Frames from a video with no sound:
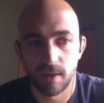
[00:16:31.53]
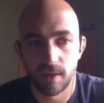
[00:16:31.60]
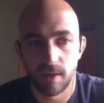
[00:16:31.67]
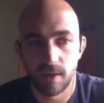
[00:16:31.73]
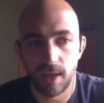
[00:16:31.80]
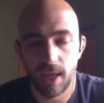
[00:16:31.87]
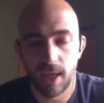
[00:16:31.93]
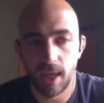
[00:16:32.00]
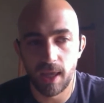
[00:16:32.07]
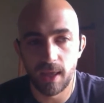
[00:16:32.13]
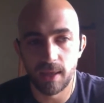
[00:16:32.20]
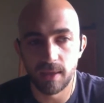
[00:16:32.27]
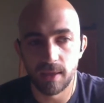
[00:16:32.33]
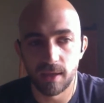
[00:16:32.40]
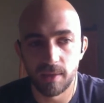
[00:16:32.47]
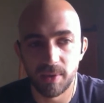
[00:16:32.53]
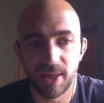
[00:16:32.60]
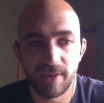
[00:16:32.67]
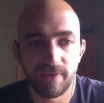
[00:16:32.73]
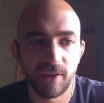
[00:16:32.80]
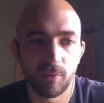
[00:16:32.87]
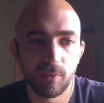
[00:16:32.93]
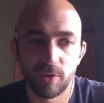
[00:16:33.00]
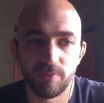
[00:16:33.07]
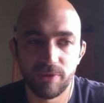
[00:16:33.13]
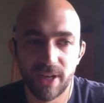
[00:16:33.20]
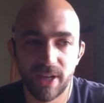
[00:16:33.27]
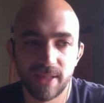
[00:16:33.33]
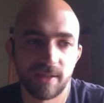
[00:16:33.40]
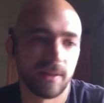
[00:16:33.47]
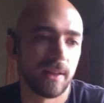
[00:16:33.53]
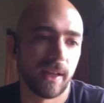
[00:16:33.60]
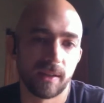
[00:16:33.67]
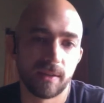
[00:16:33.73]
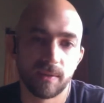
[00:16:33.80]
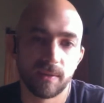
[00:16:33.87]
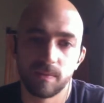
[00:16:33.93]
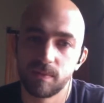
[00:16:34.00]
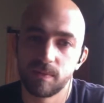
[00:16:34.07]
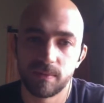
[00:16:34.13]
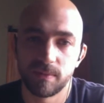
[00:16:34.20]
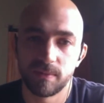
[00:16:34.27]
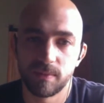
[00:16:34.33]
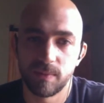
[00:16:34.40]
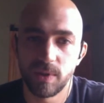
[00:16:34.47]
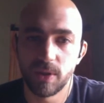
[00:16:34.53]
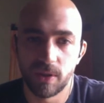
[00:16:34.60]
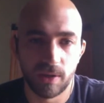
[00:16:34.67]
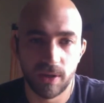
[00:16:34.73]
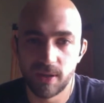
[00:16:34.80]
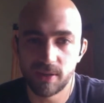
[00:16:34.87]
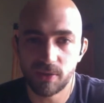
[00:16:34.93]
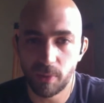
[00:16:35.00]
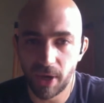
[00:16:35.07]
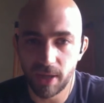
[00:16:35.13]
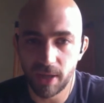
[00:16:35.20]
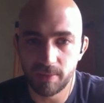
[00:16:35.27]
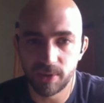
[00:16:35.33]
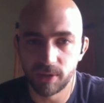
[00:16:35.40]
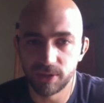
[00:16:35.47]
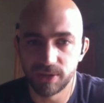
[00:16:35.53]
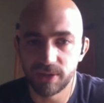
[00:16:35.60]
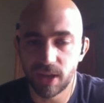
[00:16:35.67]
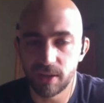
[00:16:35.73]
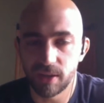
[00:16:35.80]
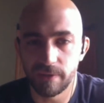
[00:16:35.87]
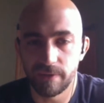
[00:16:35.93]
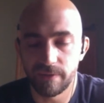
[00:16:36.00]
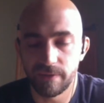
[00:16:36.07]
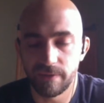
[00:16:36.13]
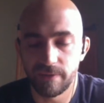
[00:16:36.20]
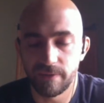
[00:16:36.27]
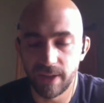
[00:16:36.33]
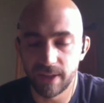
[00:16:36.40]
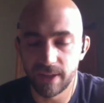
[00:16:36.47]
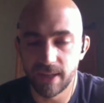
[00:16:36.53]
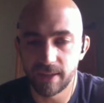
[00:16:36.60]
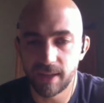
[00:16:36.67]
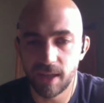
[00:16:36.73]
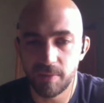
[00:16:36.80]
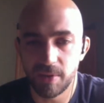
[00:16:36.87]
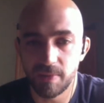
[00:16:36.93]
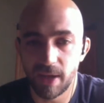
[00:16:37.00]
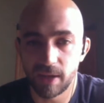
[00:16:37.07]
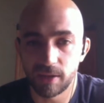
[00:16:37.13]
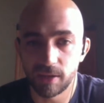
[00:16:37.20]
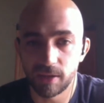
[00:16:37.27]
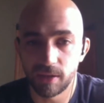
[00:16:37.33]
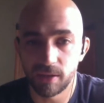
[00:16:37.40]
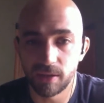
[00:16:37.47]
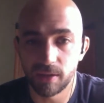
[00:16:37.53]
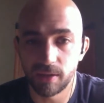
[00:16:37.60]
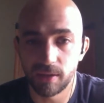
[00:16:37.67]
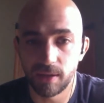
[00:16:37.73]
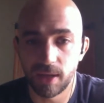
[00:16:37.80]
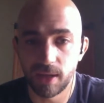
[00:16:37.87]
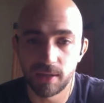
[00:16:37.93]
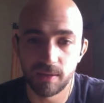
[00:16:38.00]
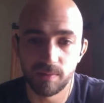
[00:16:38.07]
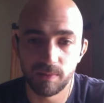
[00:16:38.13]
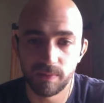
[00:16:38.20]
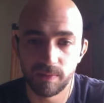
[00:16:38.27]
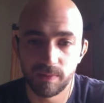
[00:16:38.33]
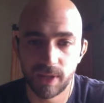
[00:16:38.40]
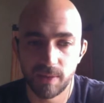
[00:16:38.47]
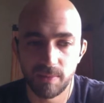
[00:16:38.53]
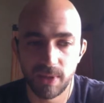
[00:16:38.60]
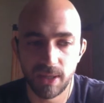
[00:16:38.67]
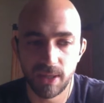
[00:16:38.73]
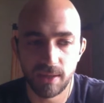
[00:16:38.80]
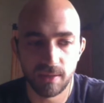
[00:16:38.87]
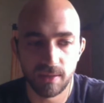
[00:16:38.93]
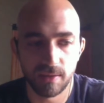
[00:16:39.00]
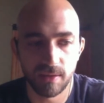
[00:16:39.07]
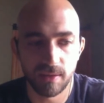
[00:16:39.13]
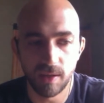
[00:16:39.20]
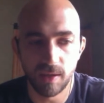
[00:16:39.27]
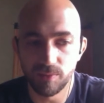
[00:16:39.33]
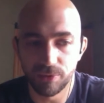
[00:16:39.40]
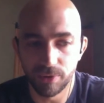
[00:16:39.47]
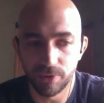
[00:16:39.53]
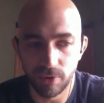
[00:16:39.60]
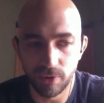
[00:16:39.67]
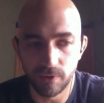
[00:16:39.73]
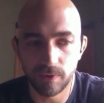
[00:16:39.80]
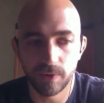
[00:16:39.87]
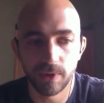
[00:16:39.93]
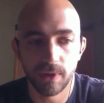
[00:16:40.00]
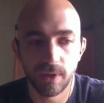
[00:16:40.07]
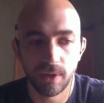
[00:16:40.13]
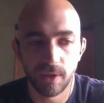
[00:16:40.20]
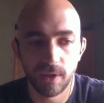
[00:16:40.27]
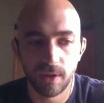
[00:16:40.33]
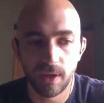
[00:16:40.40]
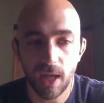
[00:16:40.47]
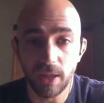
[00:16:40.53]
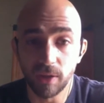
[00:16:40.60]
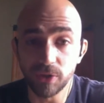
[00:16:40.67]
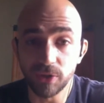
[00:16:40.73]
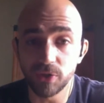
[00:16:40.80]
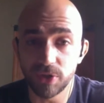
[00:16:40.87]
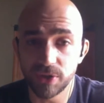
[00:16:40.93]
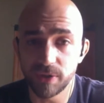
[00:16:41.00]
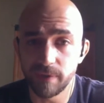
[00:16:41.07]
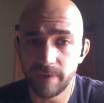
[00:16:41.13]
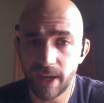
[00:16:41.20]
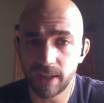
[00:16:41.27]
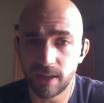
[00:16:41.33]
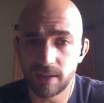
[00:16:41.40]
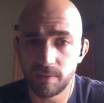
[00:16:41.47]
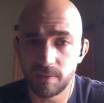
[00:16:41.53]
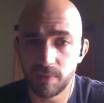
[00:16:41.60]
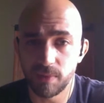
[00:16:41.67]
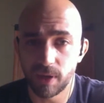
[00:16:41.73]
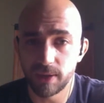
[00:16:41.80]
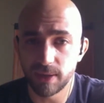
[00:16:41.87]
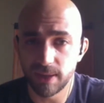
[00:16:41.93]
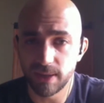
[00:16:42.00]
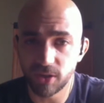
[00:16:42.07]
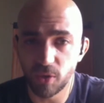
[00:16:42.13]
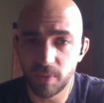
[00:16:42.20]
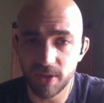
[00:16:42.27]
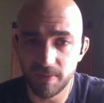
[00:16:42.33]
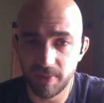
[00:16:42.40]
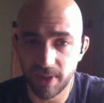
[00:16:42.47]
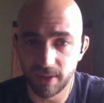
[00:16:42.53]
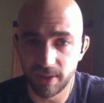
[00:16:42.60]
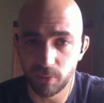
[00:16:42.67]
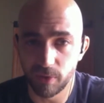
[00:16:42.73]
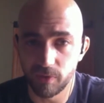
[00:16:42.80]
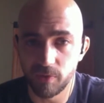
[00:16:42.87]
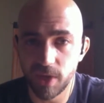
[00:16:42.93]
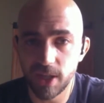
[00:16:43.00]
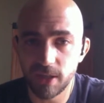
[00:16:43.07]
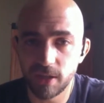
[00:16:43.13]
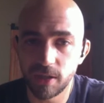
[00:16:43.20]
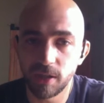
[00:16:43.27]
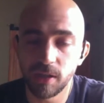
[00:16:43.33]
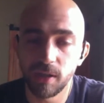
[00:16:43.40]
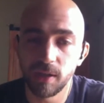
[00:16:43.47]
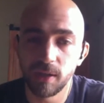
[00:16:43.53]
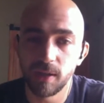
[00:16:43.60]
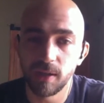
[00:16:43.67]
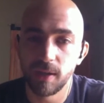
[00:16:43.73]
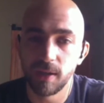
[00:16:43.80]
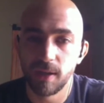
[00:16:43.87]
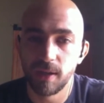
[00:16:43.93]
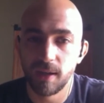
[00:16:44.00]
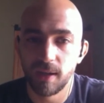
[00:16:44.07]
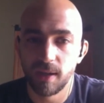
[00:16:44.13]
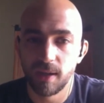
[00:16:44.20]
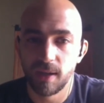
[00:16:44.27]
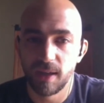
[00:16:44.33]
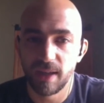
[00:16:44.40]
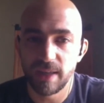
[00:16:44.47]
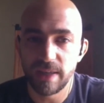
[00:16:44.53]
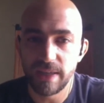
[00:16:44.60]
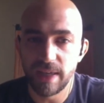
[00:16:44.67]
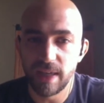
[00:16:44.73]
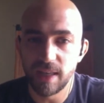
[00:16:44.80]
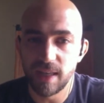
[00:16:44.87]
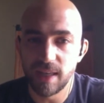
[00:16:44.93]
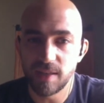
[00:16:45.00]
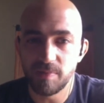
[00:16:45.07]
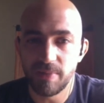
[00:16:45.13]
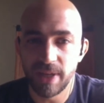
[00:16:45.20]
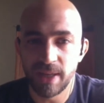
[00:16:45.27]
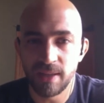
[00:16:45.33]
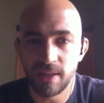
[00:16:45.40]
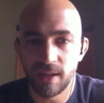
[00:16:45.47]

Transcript: And but I think WordPress, like, is great, but there's a ton of things that can be better and can be improved. And also just the fact that Telescope is built with Meteor, it's been